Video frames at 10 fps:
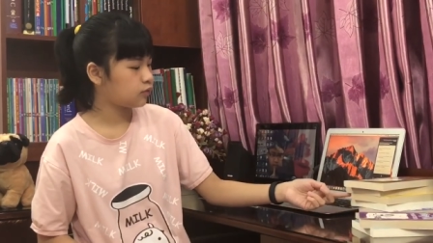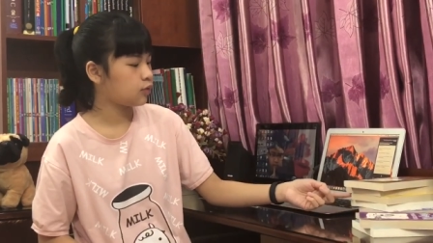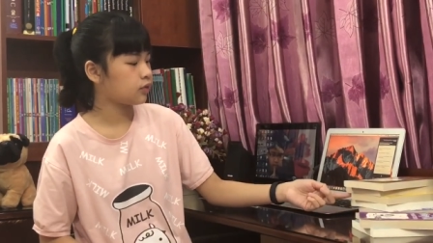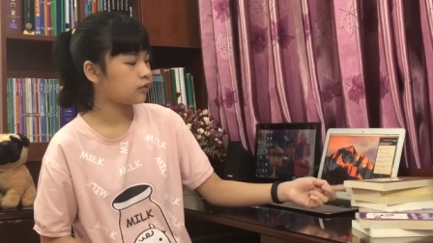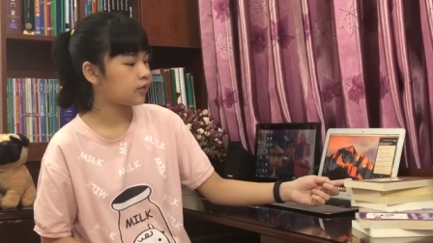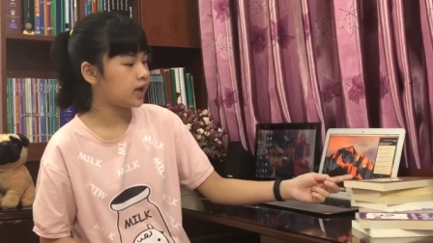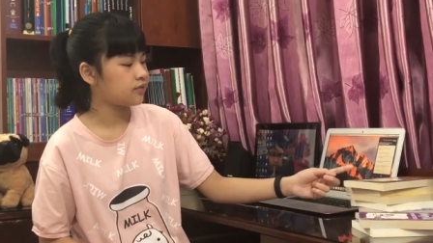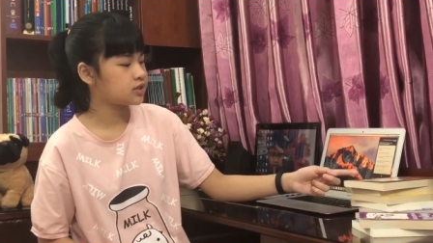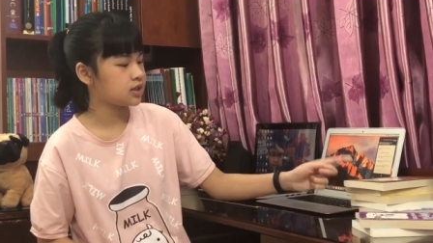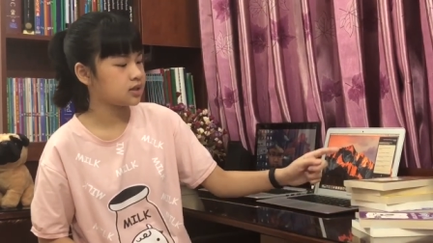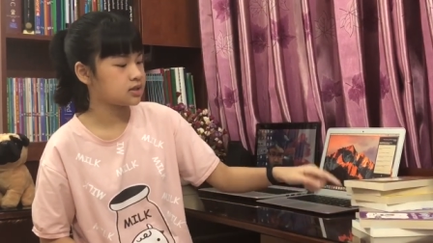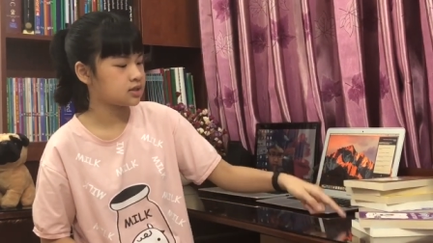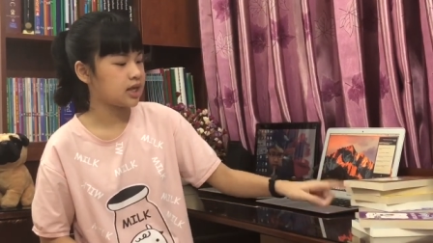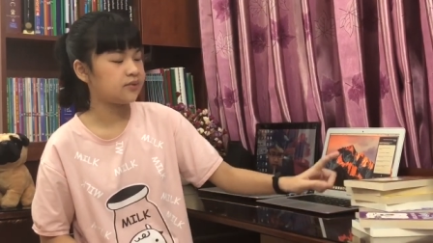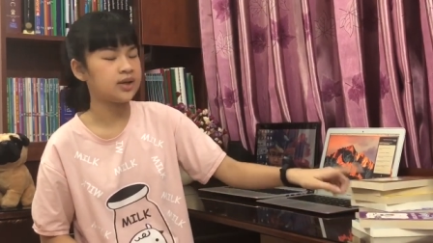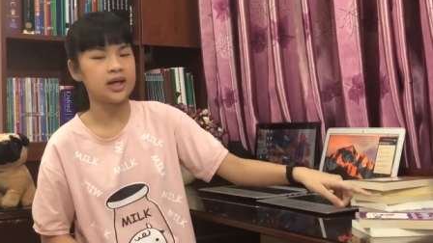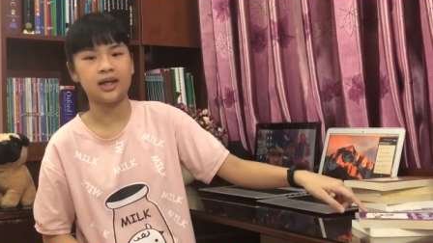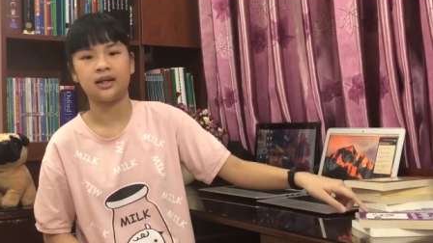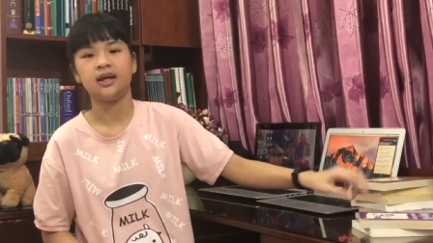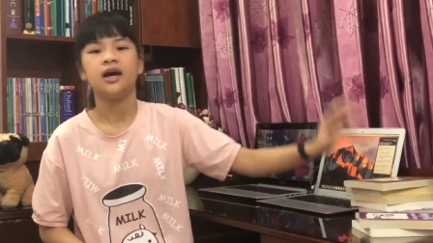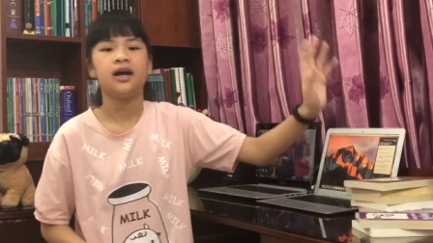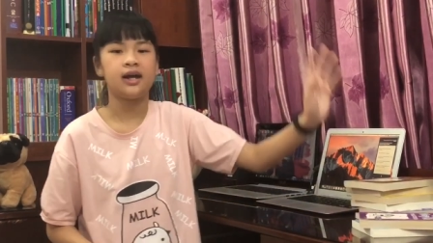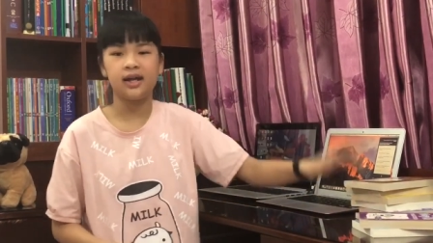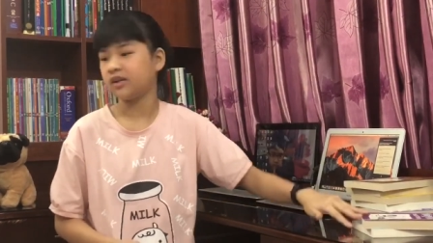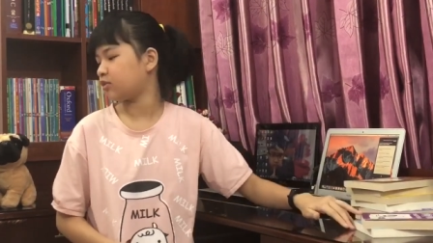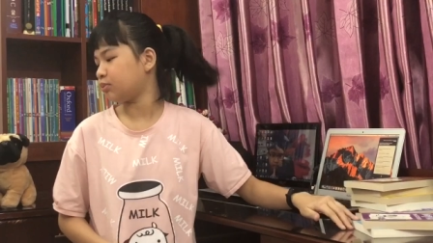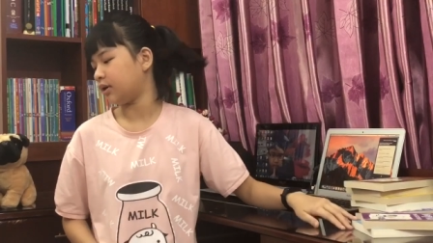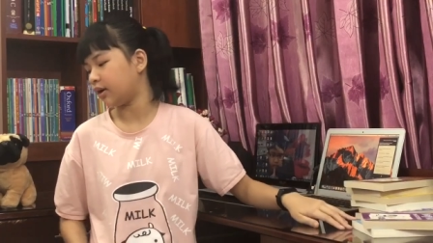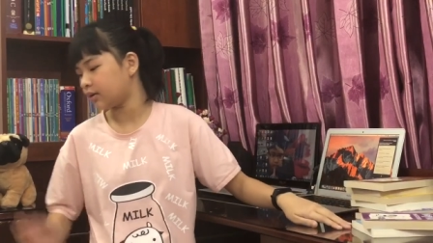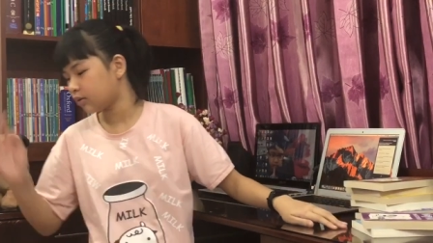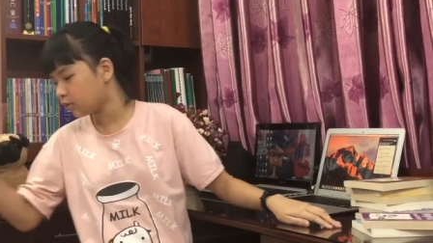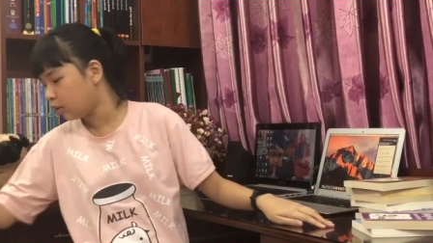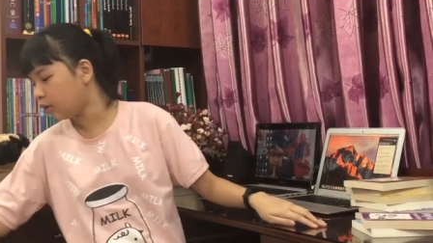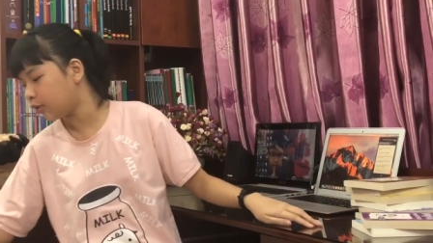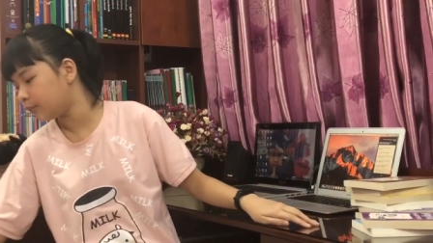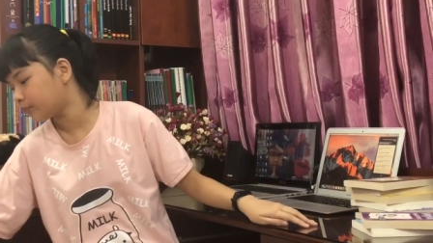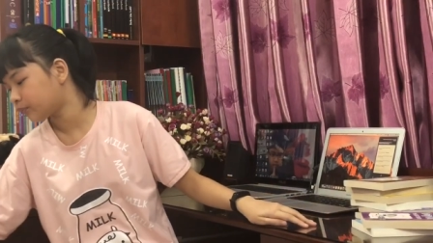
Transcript: four, five, six, seven, eight, eighth book. Cool.